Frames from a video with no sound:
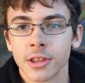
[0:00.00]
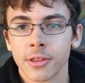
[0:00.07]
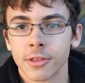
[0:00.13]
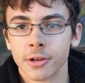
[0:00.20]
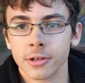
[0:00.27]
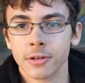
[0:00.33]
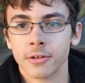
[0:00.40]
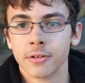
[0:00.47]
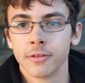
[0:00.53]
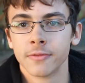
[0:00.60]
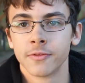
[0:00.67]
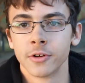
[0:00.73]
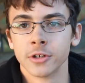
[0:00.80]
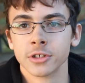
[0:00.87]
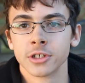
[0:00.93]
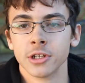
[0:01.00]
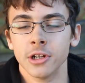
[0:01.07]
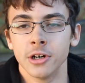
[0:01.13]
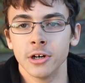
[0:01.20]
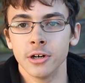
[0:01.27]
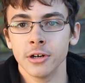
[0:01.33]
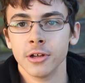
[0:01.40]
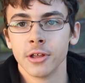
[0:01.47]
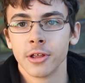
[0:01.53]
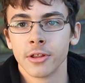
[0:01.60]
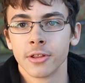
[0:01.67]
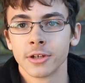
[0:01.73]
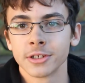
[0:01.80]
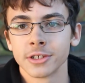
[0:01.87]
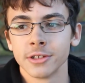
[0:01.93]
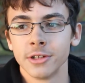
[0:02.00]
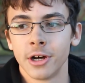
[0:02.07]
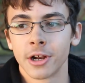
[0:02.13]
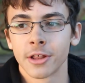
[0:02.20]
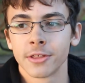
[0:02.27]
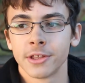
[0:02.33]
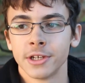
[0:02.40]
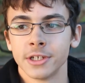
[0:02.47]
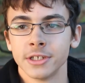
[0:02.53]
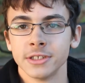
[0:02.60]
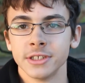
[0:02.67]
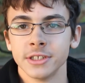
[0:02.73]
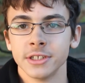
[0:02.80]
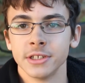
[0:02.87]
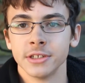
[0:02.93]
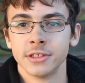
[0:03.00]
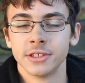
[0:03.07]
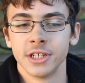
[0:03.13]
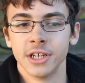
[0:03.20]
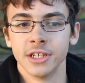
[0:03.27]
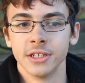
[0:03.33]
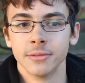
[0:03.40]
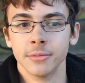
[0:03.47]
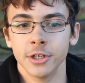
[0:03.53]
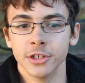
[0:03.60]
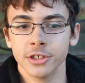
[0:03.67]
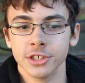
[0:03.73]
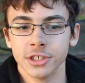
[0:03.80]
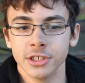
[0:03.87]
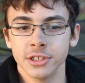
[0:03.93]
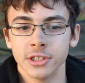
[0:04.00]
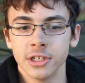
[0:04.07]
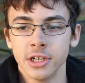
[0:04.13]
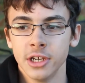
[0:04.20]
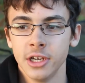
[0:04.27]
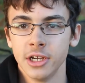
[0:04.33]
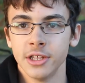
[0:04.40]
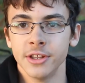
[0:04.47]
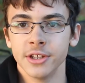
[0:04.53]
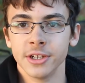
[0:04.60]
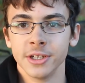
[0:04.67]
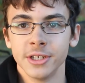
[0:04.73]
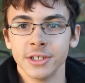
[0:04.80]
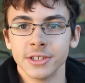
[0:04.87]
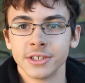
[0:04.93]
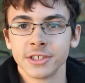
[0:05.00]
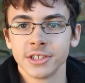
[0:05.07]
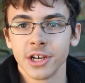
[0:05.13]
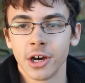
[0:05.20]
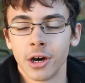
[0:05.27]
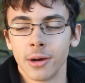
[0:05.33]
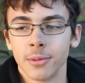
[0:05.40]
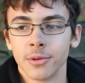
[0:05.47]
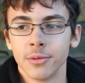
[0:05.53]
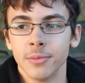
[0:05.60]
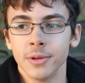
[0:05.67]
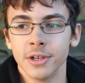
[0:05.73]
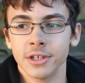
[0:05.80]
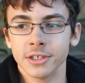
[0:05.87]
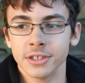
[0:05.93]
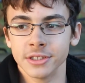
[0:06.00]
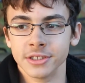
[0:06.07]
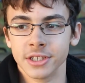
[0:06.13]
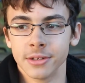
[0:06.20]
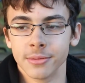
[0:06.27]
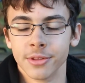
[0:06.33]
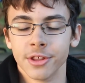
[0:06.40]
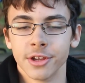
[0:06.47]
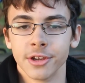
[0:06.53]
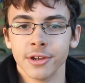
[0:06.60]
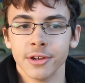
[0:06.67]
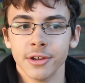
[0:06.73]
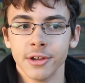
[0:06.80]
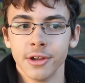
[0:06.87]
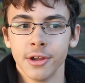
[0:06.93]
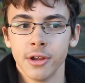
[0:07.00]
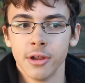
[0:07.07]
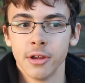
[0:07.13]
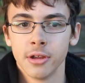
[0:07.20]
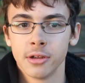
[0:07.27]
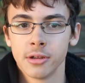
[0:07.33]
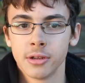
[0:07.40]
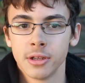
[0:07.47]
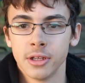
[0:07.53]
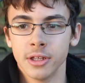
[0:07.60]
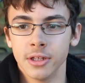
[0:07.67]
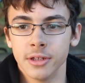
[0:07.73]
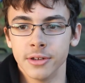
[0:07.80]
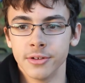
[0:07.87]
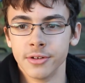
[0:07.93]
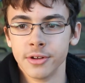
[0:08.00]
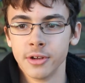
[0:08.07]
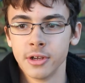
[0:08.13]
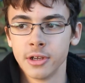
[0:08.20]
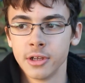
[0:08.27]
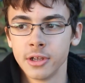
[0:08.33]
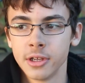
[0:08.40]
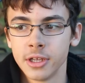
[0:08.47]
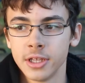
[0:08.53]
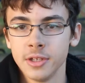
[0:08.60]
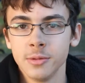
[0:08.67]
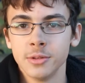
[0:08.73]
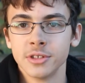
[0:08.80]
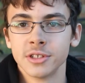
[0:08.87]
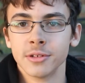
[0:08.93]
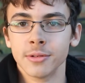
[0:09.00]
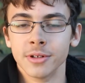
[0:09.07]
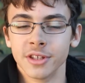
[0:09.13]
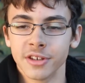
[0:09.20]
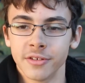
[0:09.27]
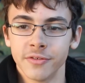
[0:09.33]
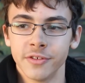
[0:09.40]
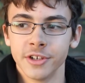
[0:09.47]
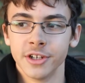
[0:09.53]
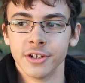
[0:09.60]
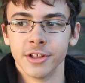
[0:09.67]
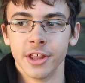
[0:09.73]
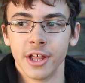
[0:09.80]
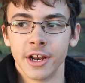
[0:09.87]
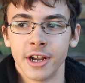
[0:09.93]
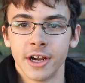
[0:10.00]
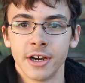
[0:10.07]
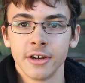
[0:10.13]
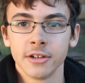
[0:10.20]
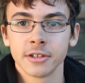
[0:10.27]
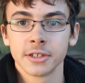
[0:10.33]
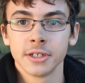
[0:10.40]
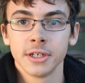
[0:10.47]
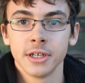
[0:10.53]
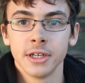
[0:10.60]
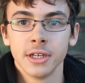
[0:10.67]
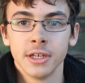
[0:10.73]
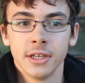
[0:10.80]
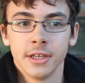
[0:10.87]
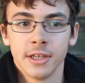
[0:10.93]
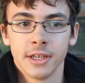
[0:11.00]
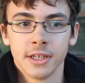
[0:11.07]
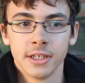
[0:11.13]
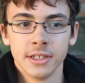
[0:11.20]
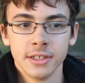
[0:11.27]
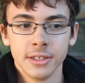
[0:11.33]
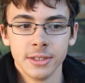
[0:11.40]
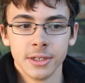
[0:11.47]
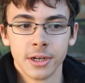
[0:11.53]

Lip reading: the first law, there's a lot of things that stay in motion and then get stopped because of something. And he was the one to figure that out. And